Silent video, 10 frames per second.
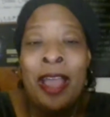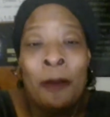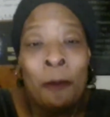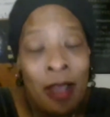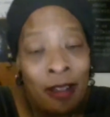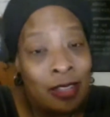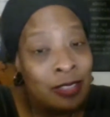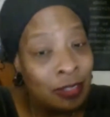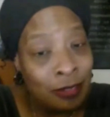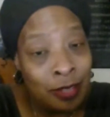Well, I
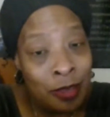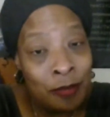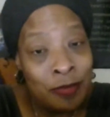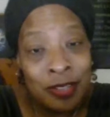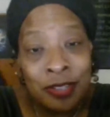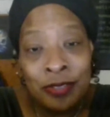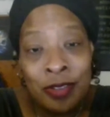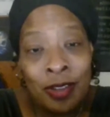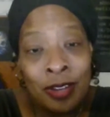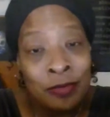certainly hope that you
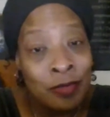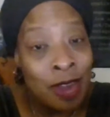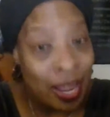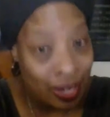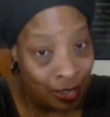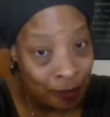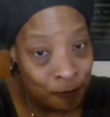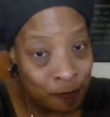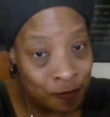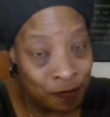are ready
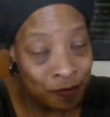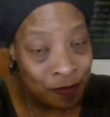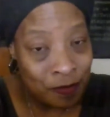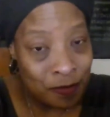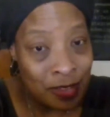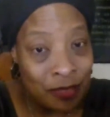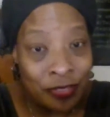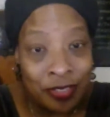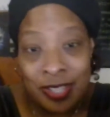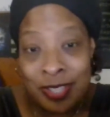
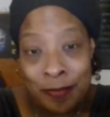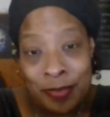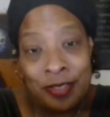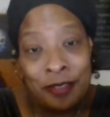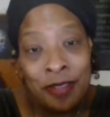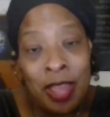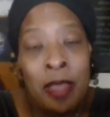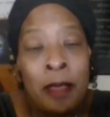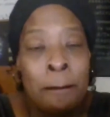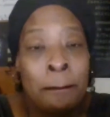for this episode.
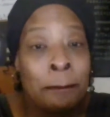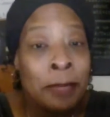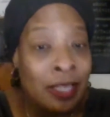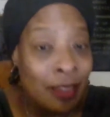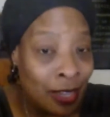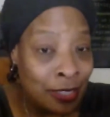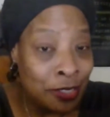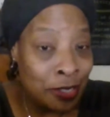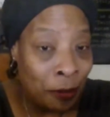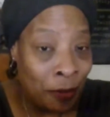Because
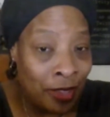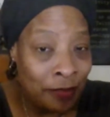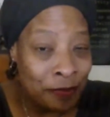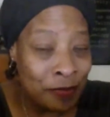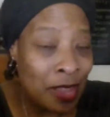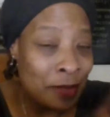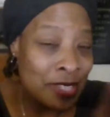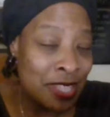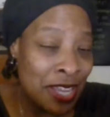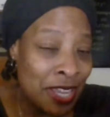you know what? I
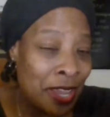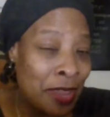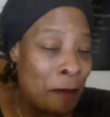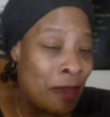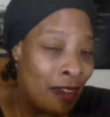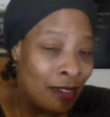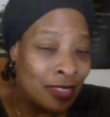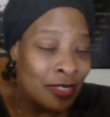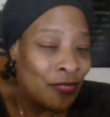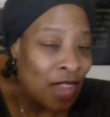was thinking
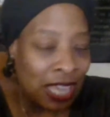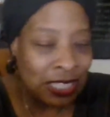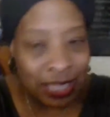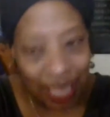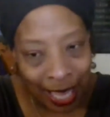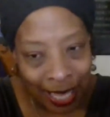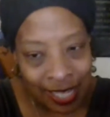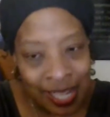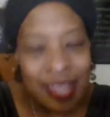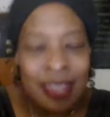about the fact that
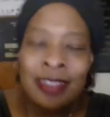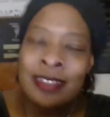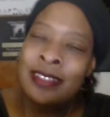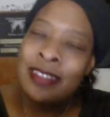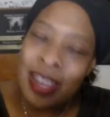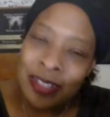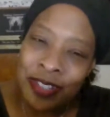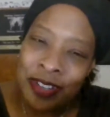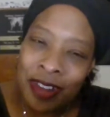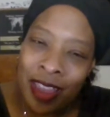
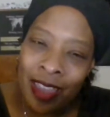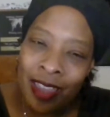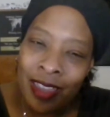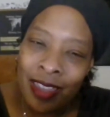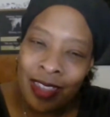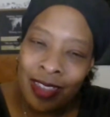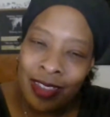yesterday,